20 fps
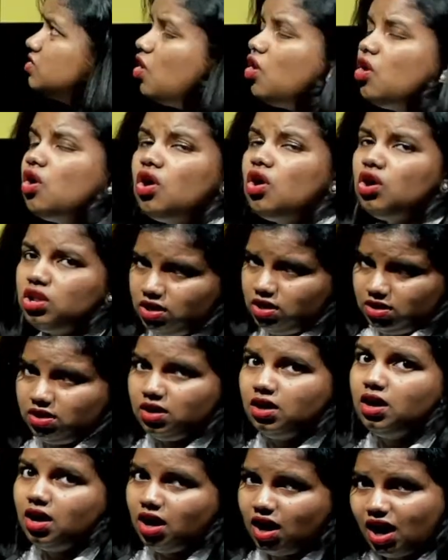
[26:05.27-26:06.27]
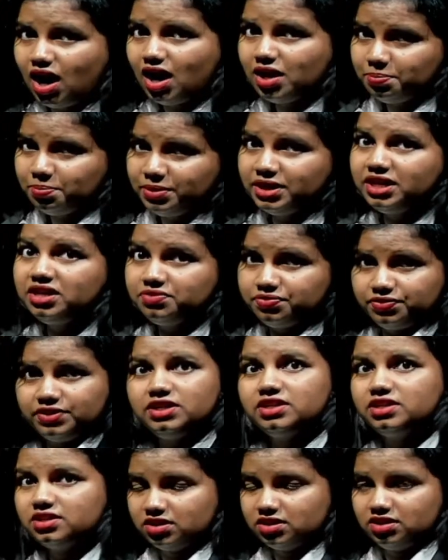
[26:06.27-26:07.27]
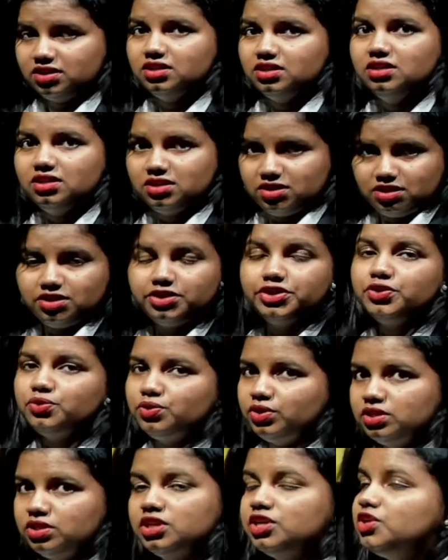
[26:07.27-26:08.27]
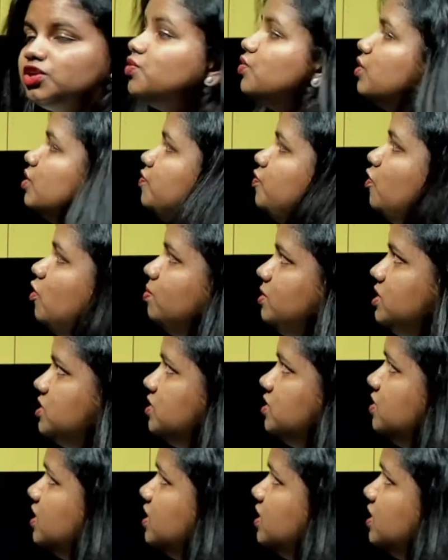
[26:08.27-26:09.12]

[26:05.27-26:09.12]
all are being filtered during the urine formation,